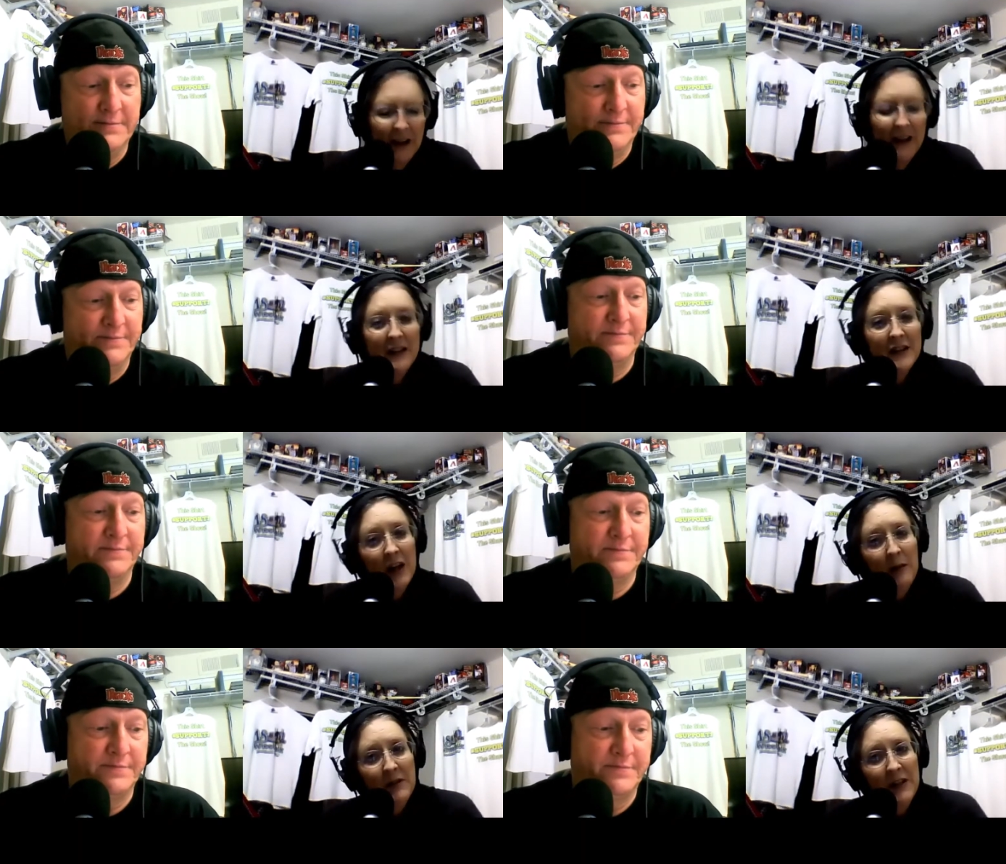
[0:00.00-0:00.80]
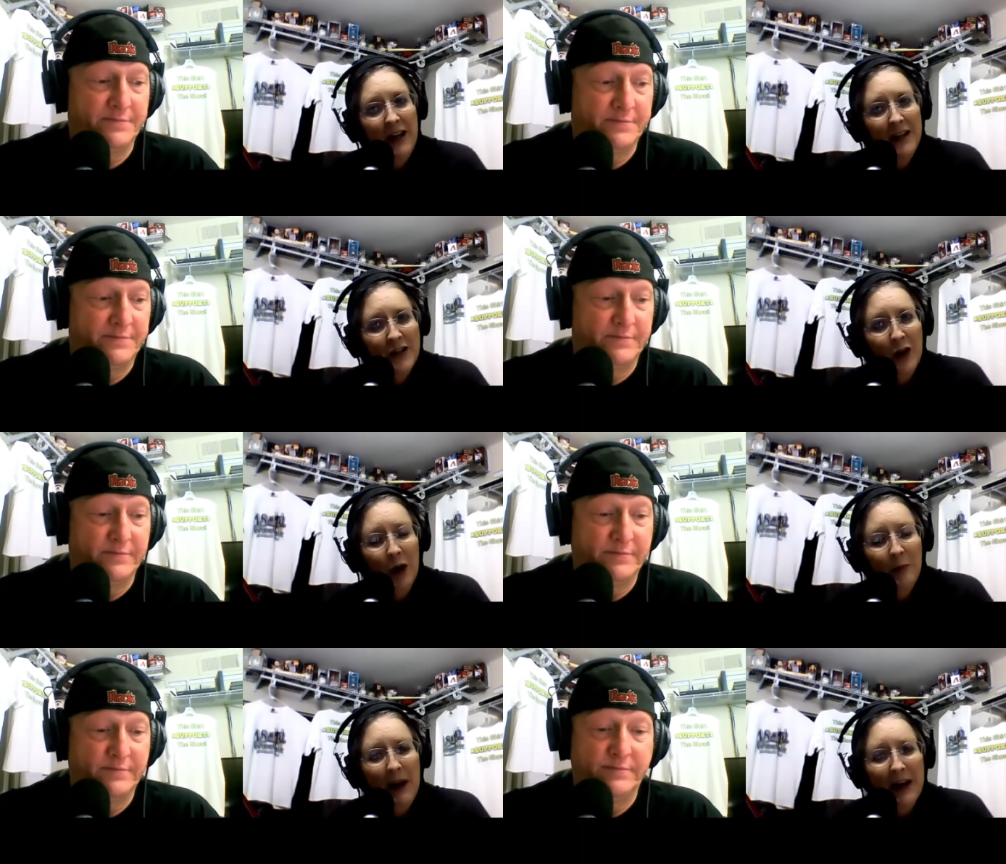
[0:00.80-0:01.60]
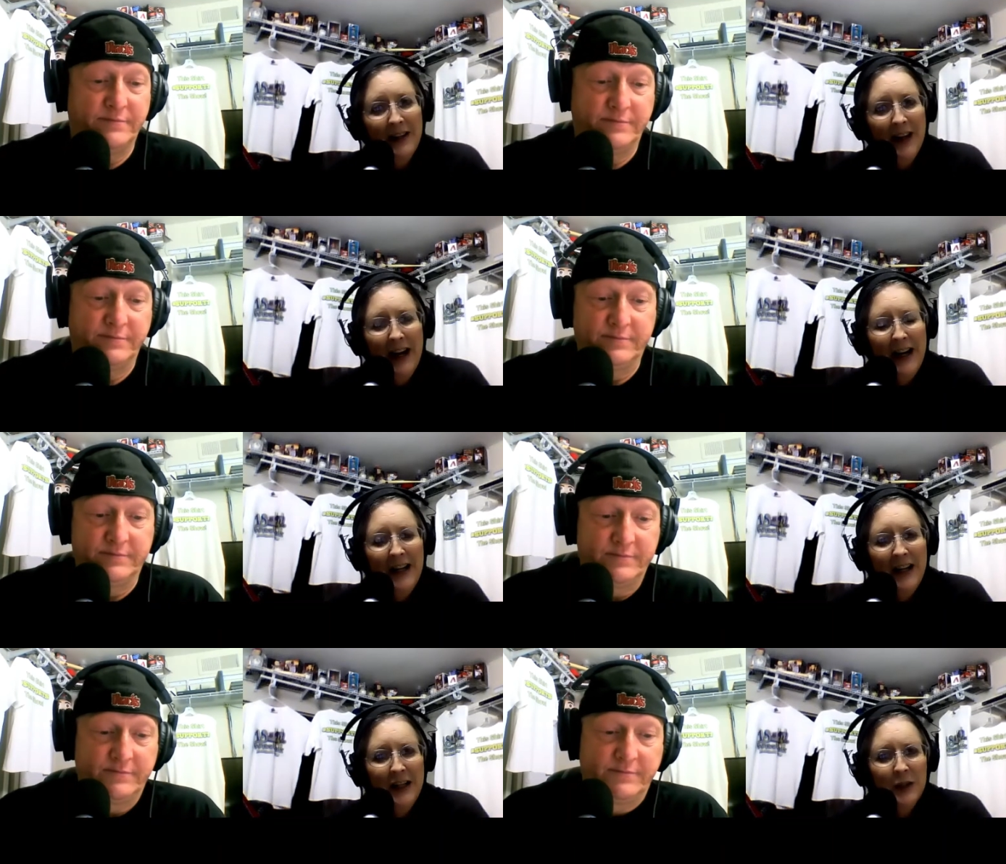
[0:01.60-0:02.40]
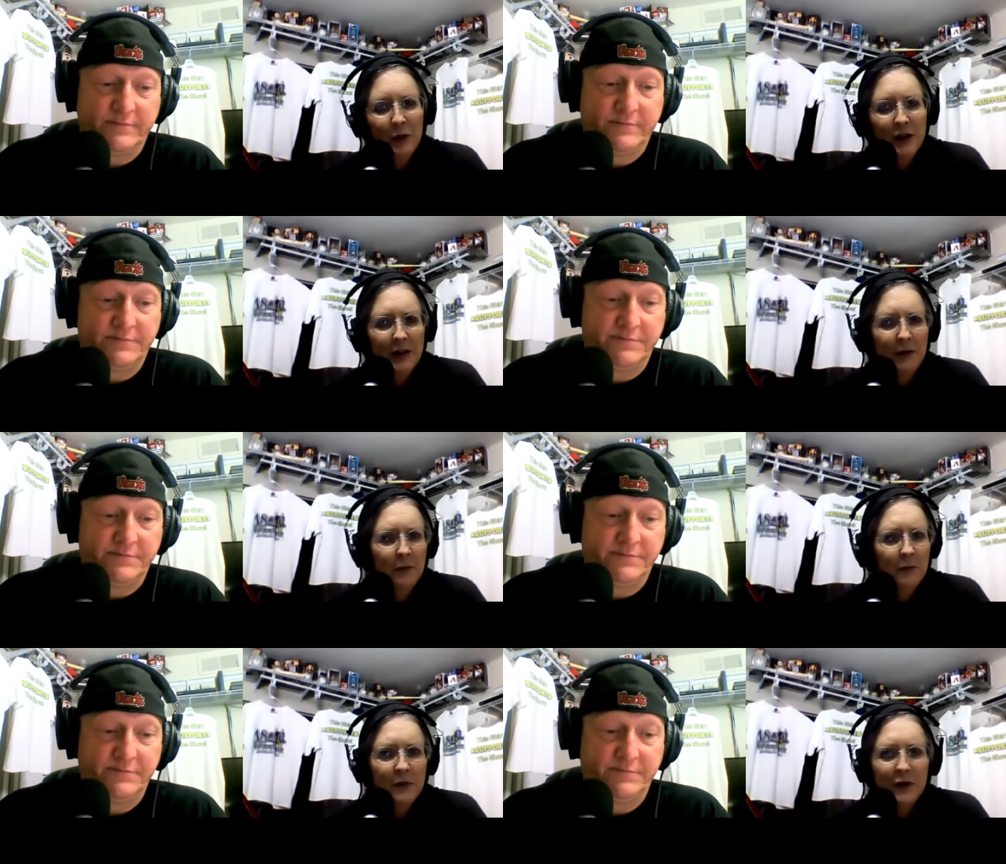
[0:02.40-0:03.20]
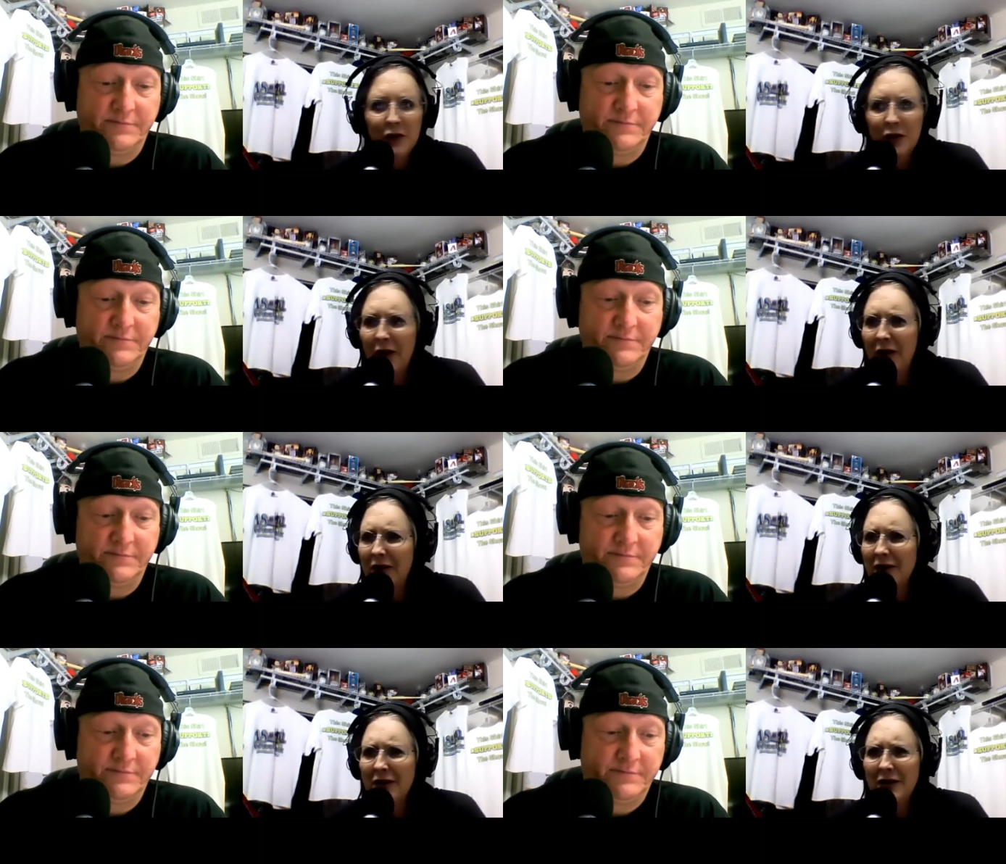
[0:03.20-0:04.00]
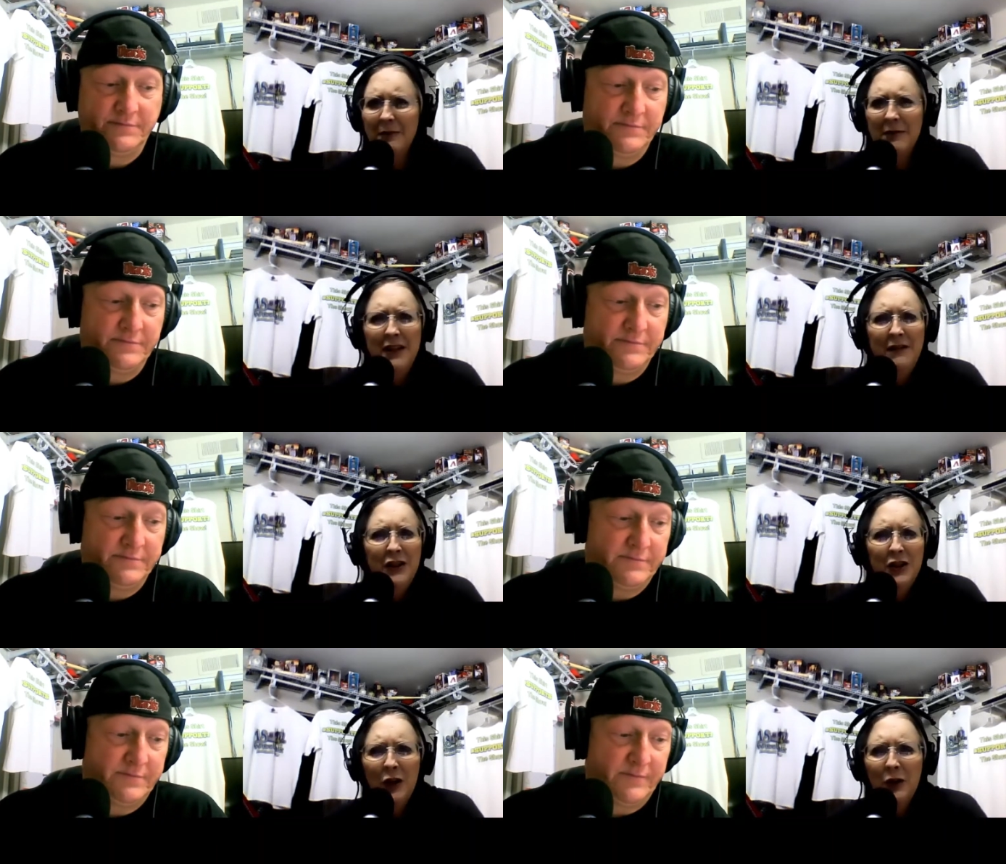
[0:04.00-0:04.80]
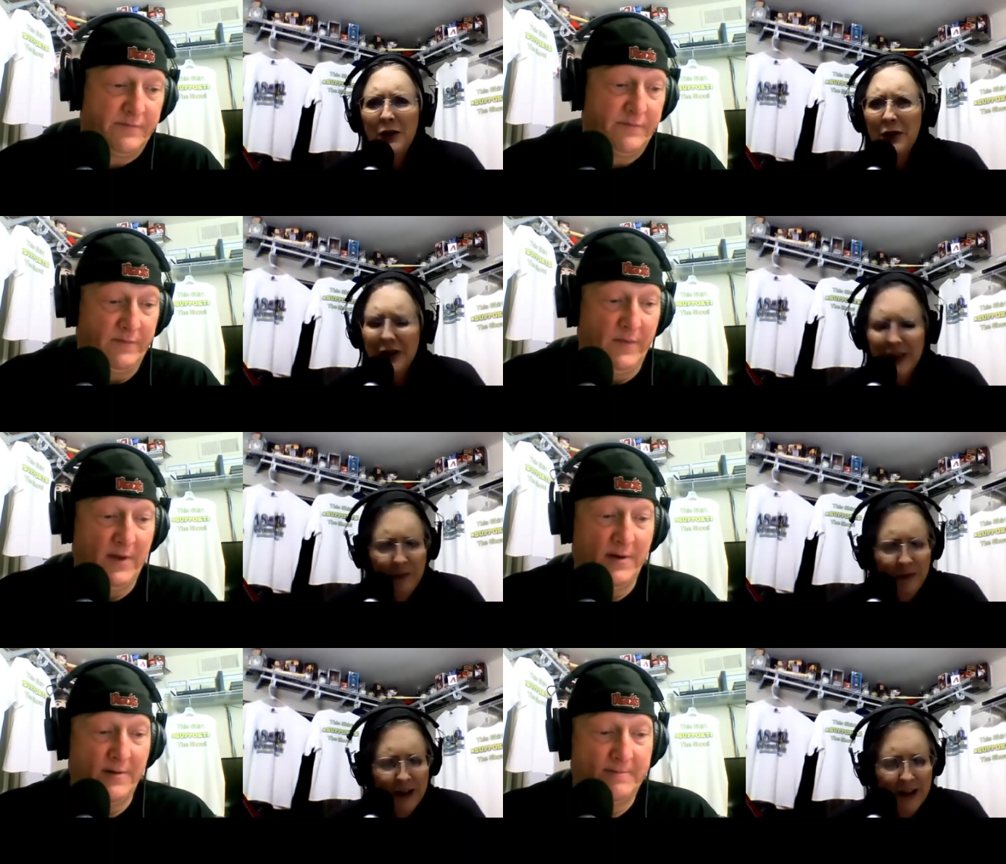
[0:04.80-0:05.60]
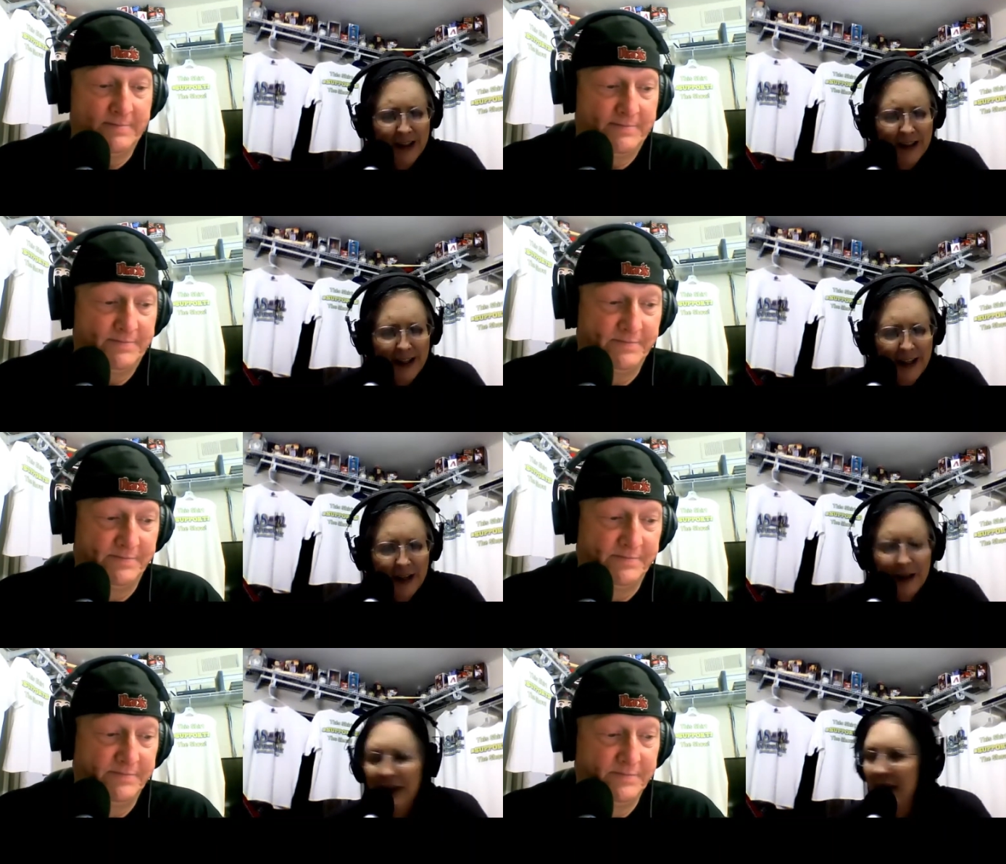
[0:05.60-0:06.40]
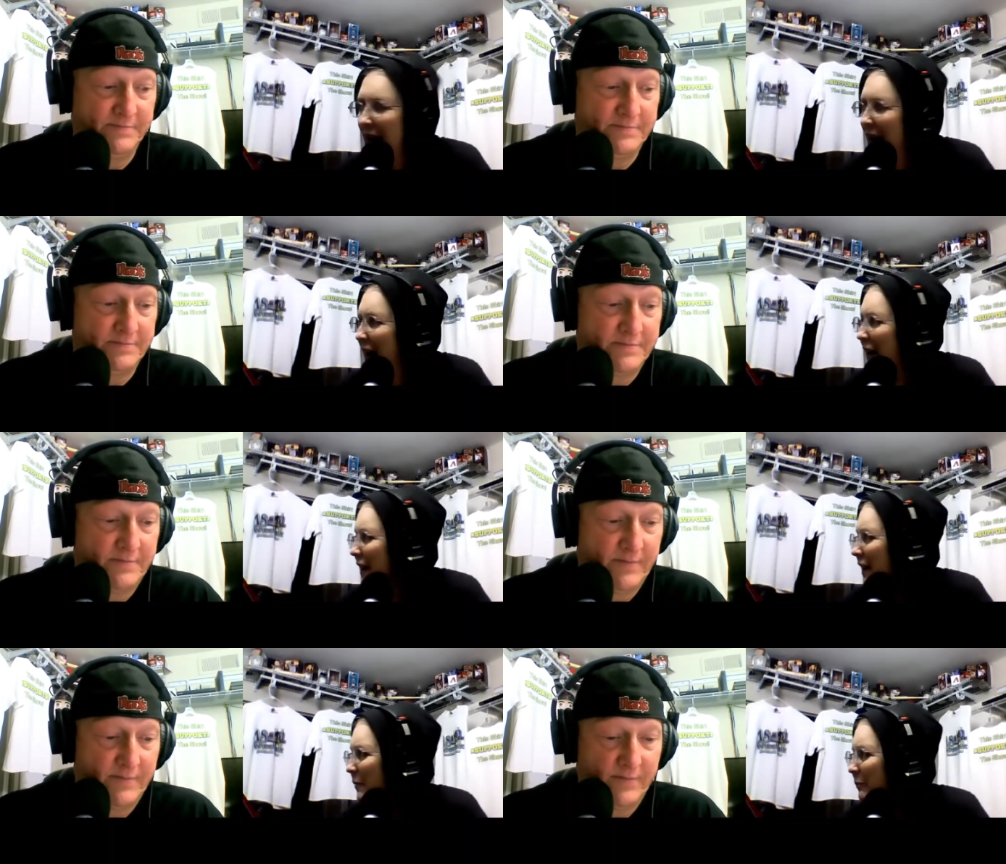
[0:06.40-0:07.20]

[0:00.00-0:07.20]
Speaker 1: Some say it started back in the 80s with some songs or some TV shows or something like that. Mm. Um,